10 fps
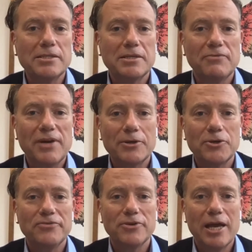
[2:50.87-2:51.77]
in
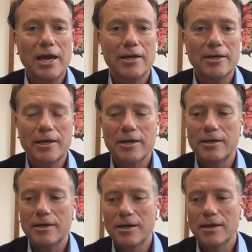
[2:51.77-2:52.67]
Vancouver, Canada.
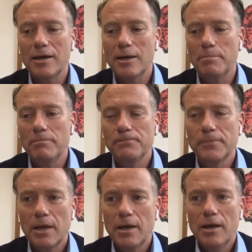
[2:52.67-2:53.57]

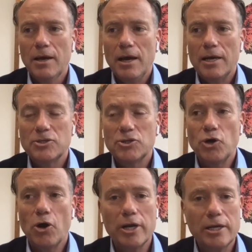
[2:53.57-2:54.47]
I
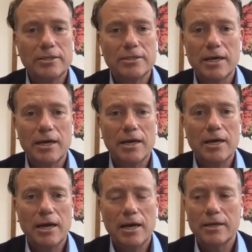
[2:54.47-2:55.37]
started
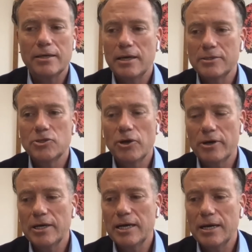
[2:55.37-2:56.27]

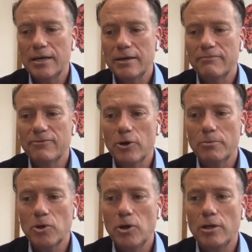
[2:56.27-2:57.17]
at a
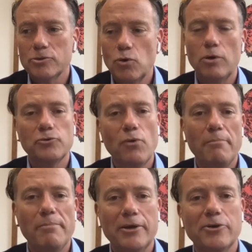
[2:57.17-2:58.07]
firm called Coldwell
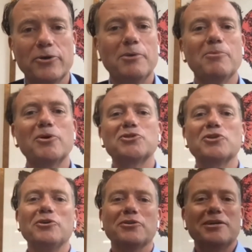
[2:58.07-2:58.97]
Banker
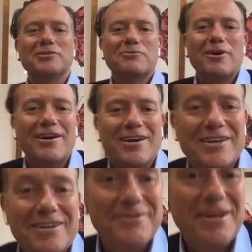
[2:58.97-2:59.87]
Commercial. That's where I kind
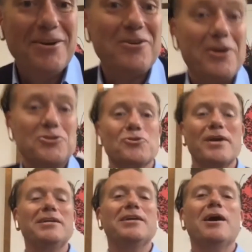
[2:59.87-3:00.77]
of got
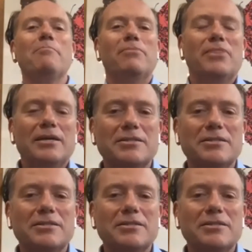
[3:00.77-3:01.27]
trained up. That's the